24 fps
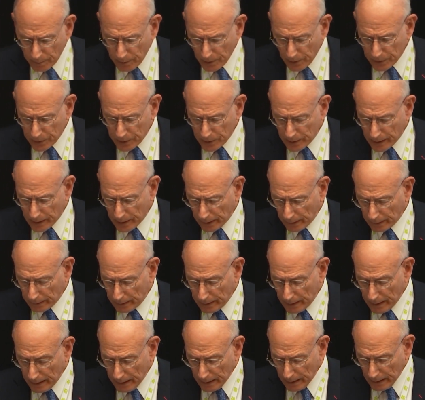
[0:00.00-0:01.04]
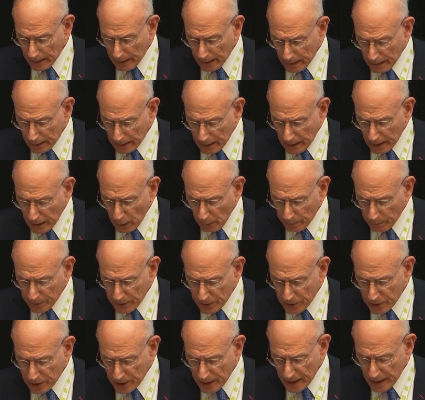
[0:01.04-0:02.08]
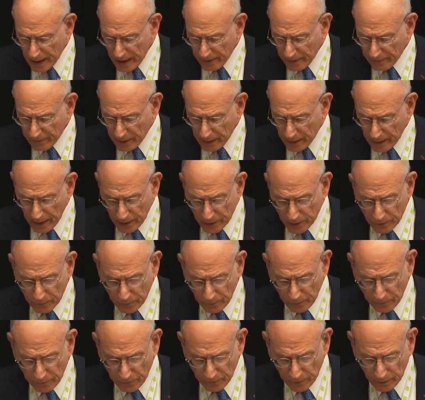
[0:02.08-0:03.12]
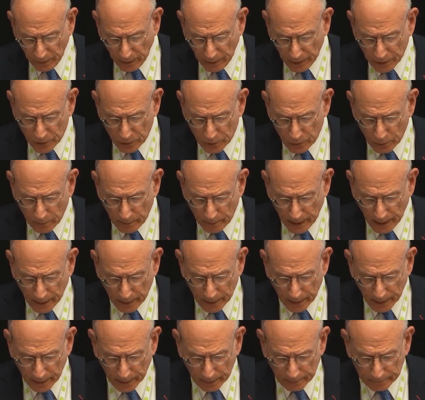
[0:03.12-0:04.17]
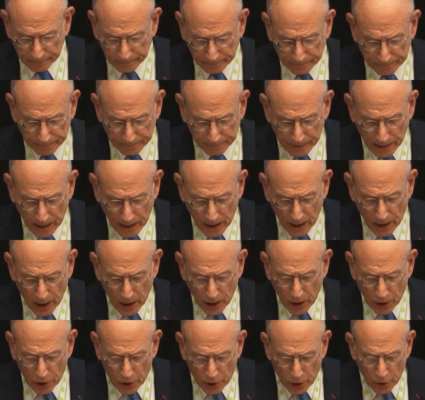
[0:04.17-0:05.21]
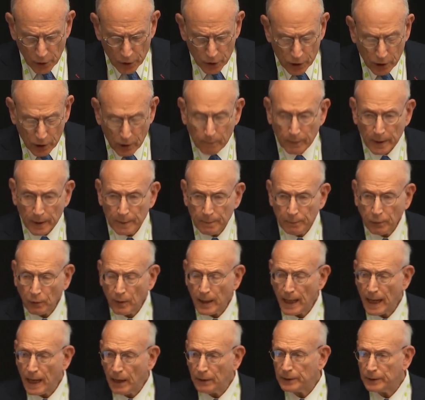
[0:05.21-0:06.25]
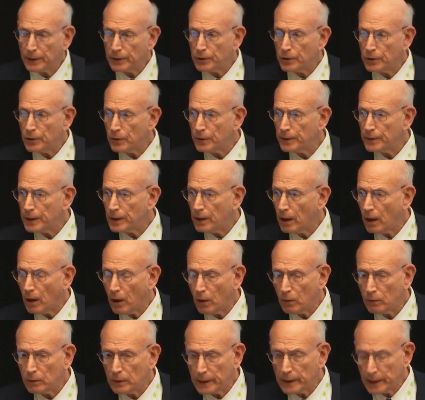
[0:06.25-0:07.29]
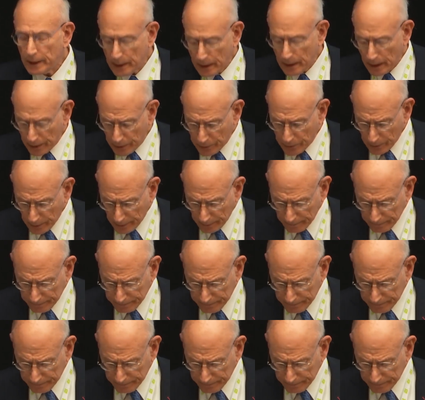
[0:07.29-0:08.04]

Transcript: personnel to help the CIVS fulfill its new mandate. You should be proud that you're the only country